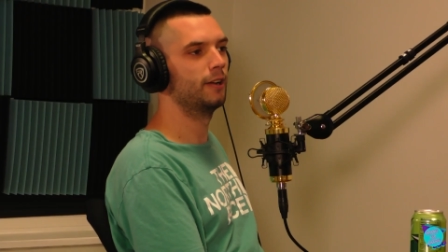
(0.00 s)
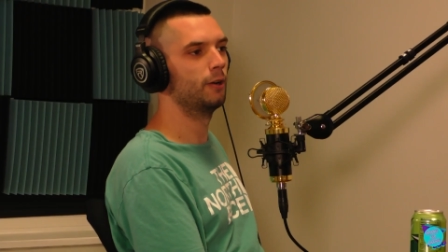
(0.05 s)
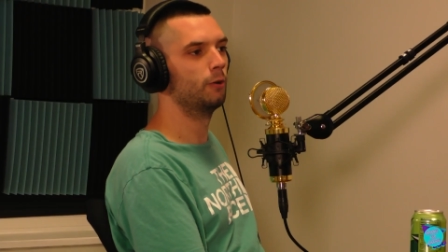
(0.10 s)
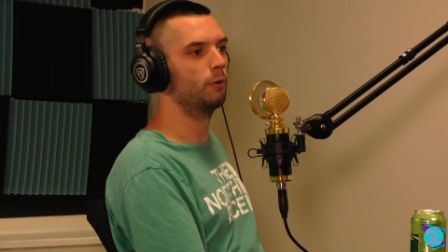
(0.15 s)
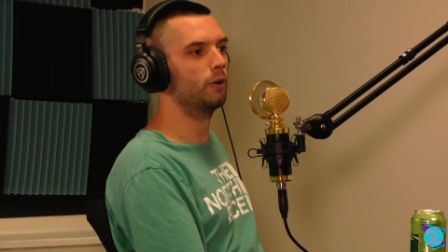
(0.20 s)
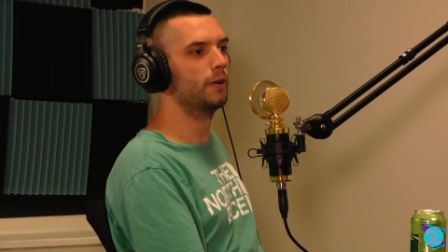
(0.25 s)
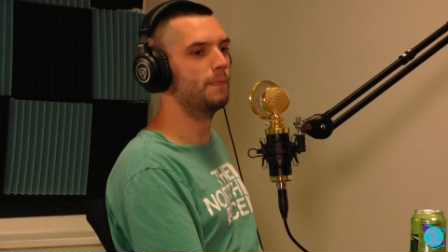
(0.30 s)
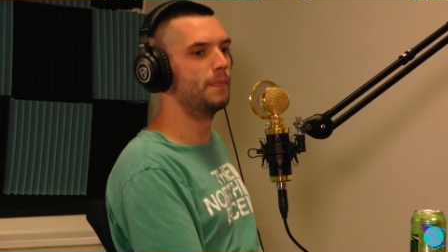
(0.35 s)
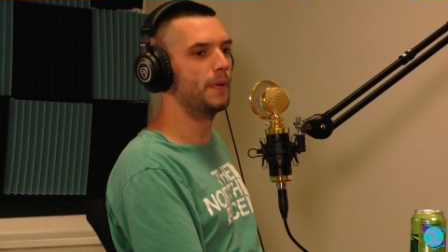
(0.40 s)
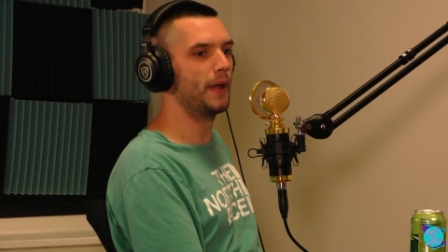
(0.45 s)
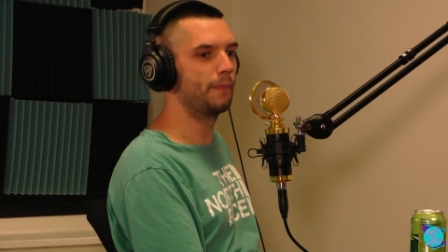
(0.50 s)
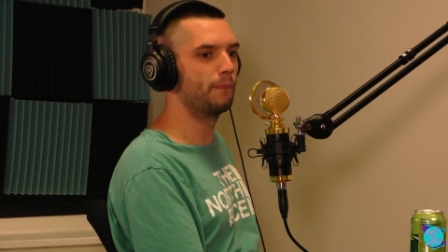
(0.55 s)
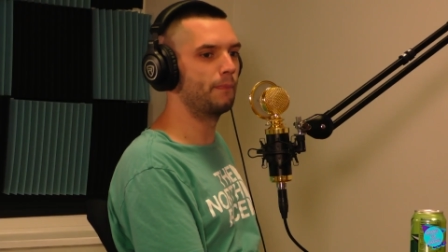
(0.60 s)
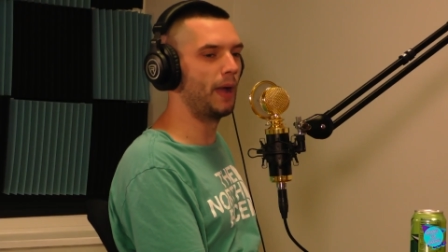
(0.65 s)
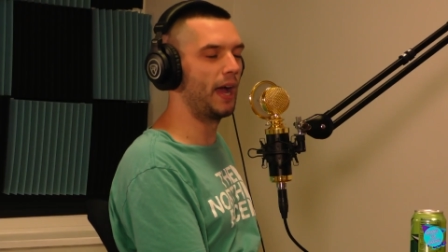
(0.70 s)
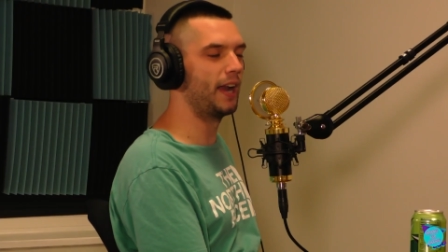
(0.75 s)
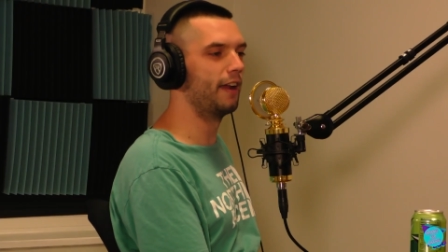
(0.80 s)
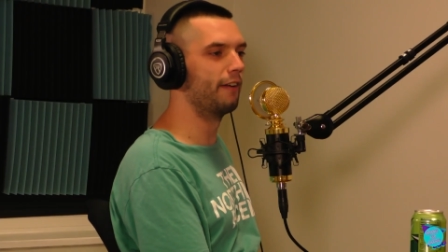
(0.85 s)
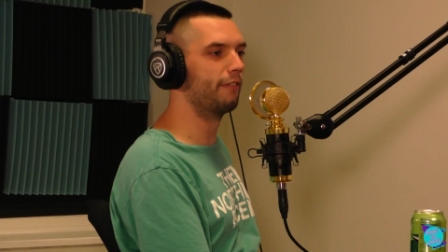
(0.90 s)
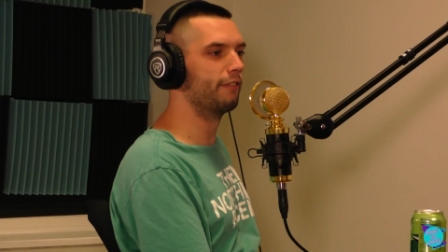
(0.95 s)
What did Big
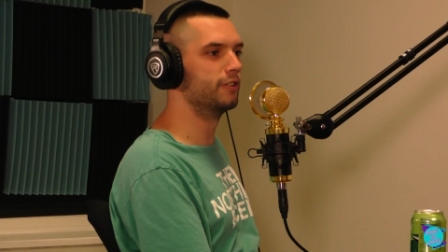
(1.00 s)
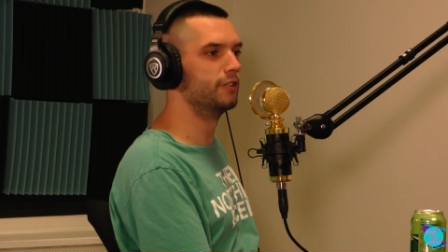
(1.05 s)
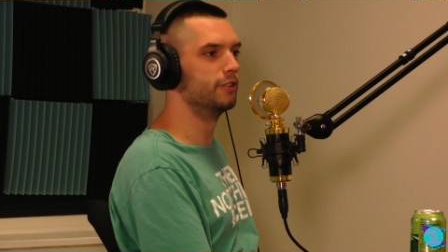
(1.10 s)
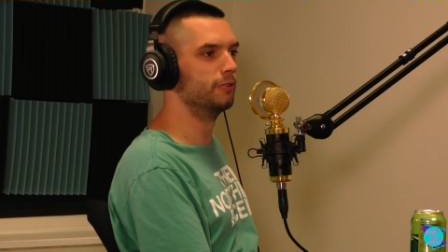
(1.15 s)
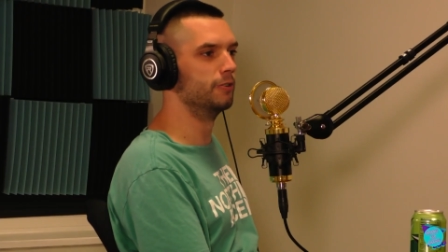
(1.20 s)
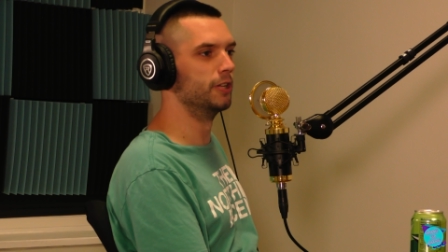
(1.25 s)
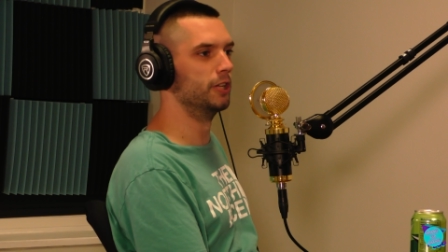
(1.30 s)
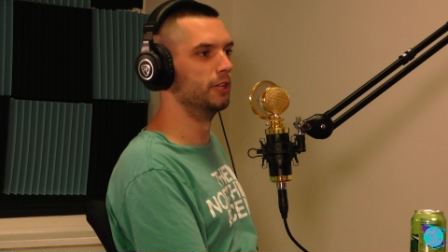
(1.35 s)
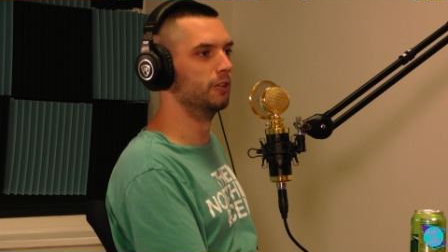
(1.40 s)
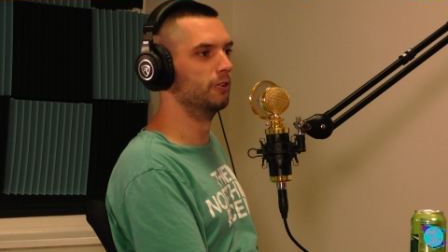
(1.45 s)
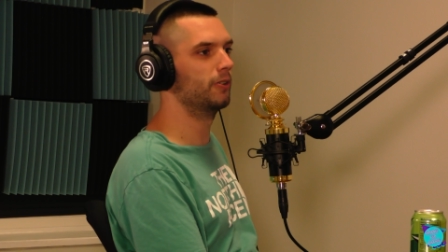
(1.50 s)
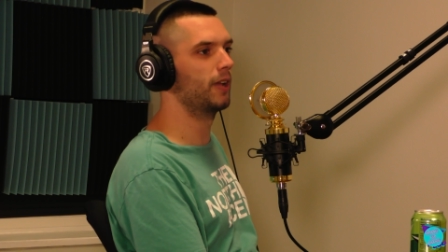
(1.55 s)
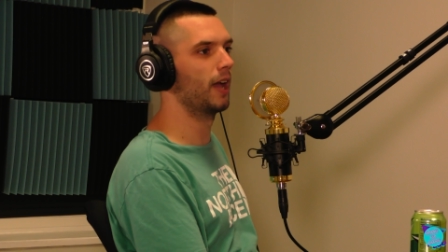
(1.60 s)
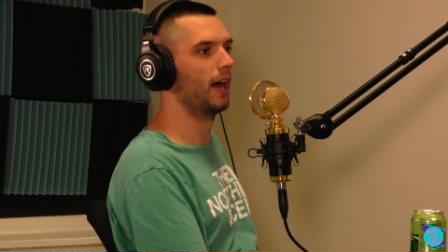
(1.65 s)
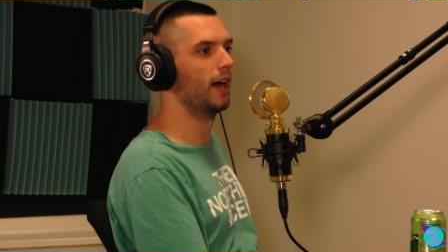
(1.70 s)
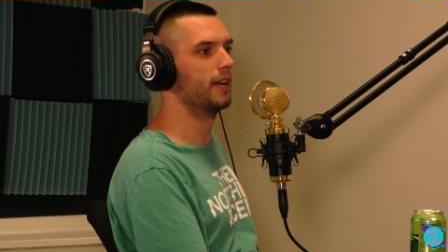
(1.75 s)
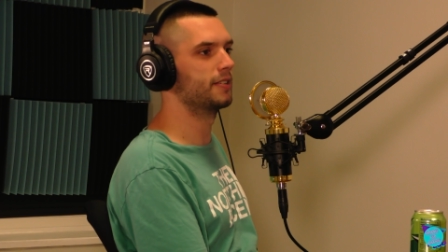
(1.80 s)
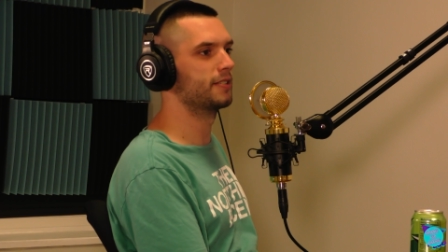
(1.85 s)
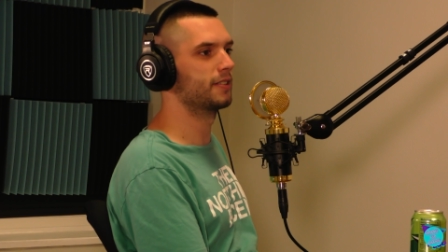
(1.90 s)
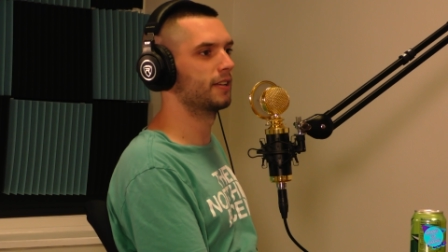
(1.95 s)
Ben ever do to you
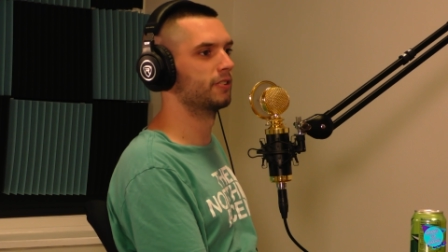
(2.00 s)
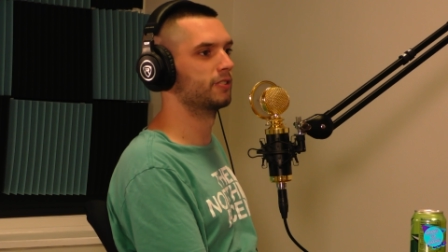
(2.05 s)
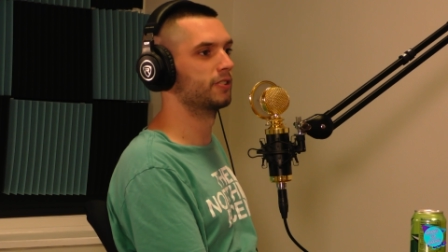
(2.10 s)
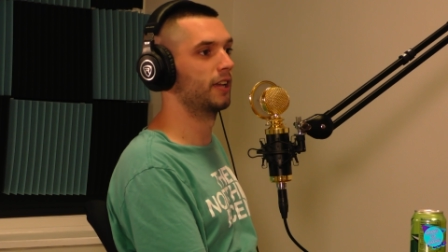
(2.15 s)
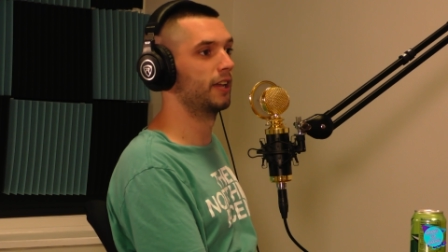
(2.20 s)
guys? I was like.